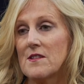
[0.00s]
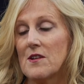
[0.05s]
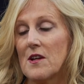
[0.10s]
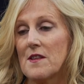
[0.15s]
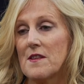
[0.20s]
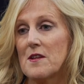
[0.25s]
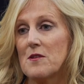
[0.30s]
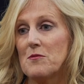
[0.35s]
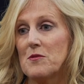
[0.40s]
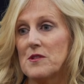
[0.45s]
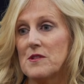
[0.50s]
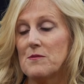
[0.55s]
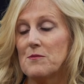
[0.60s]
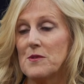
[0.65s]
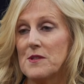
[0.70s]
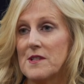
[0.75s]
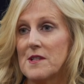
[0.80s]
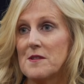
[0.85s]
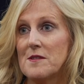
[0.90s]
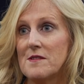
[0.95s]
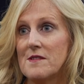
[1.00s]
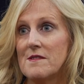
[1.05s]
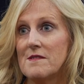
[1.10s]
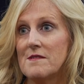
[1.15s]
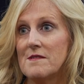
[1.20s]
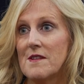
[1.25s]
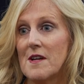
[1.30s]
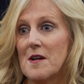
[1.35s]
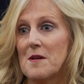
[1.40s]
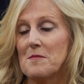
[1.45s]
You know, I think we we did
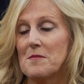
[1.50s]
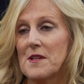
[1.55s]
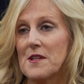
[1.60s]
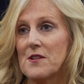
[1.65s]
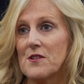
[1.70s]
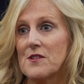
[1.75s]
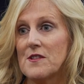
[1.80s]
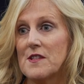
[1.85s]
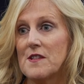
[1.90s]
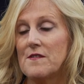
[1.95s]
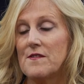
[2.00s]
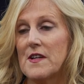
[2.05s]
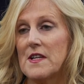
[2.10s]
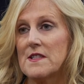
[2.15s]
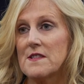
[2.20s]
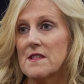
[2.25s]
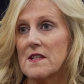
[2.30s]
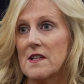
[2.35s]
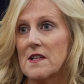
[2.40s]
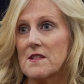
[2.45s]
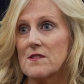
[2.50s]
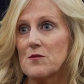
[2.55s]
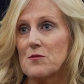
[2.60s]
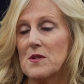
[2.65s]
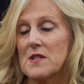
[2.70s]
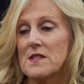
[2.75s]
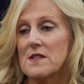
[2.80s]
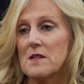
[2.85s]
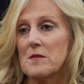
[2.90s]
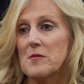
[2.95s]
um, play good defense against
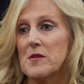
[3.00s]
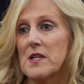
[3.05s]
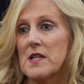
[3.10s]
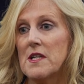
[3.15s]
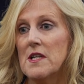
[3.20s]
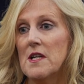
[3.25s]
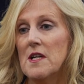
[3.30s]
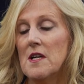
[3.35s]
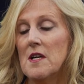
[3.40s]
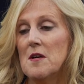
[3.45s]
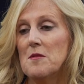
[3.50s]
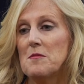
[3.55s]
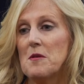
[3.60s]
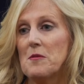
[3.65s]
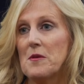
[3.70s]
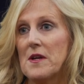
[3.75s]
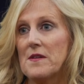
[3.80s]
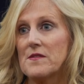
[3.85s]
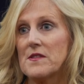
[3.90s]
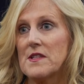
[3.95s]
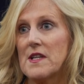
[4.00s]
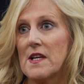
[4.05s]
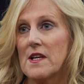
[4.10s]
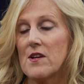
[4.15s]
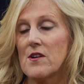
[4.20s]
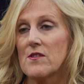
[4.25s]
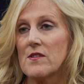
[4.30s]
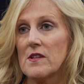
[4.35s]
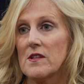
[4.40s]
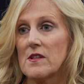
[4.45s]
West Liberty, but we have to take
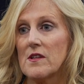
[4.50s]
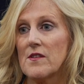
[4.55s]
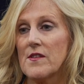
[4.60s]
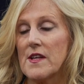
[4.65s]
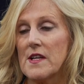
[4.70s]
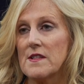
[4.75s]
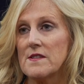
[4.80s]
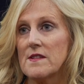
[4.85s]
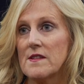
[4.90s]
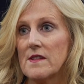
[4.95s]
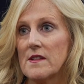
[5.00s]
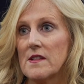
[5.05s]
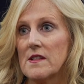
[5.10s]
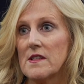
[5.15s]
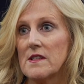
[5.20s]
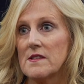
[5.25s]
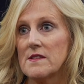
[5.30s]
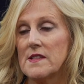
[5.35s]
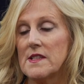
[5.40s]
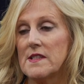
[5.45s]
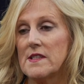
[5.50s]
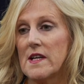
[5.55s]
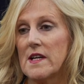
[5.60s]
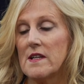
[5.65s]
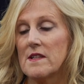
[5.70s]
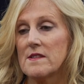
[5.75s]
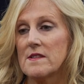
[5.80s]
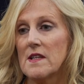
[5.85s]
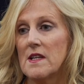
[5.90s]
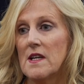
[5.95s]
care of the little things and the little
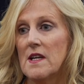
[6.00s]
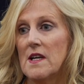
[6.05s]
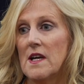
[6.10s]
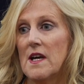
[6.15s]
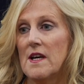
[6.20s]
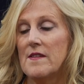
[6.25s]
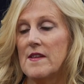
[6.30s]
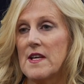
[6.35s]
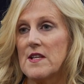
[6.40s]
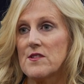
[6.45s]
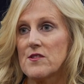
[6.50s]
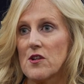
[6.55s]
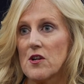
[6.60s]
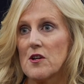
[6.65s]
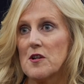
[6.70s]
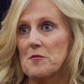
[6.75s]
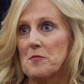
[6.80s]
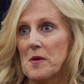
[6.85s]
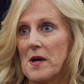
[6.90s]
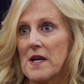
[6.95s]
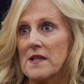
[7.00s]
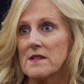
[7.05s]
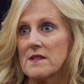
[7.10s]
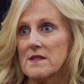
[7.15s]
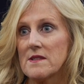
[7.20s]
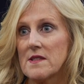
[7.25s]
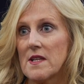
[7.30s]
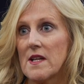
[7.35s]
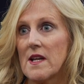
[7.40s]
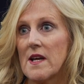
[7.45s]
details, and they start in
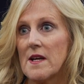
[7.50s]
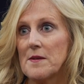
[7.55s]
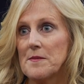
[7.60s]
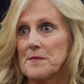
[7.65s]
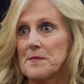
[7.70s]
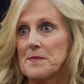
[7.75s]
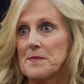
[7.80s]
practice today.